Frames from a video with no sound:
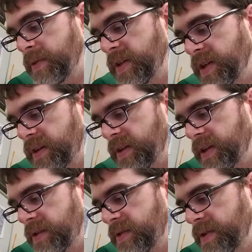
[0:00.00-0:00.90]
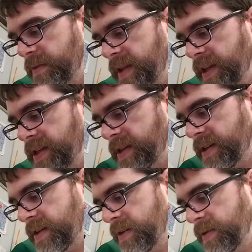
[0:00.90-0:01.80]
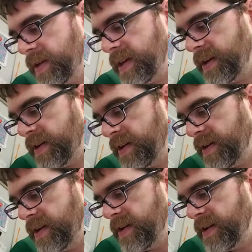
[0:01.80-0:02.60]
we generally use, the one that's going down here.